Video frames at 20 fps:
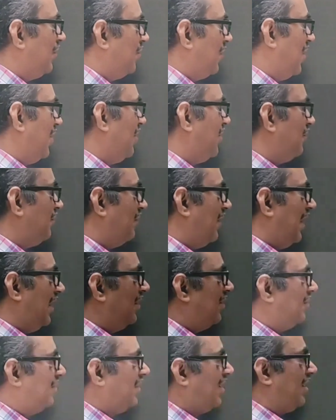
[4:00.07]
you want to
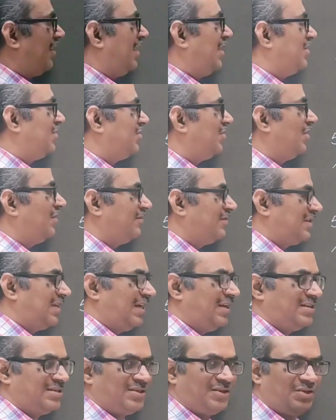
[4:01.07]
find out the ratio of
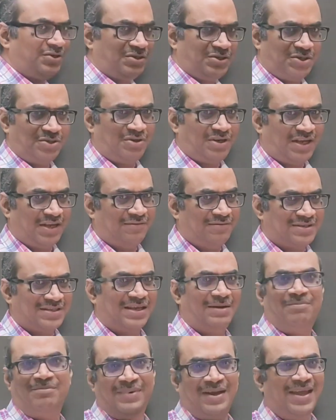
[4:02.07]
sides, you should give
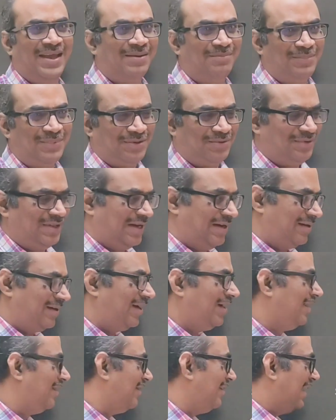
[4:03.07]
some name to that,
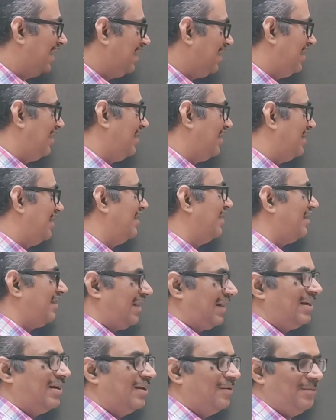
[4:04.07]
right? That
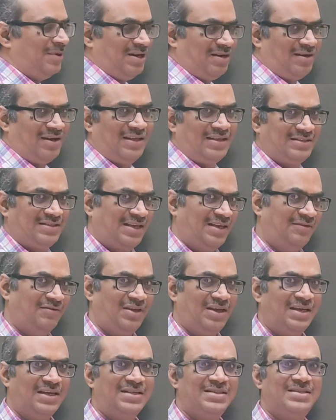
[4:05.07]
trigonometry is
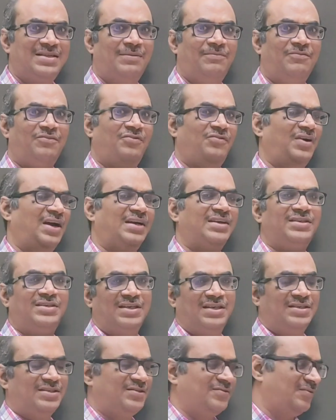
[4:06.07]
giving us some
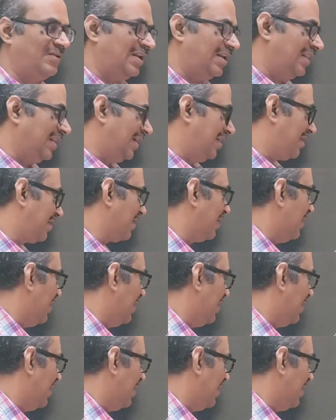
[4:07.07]
functions for that.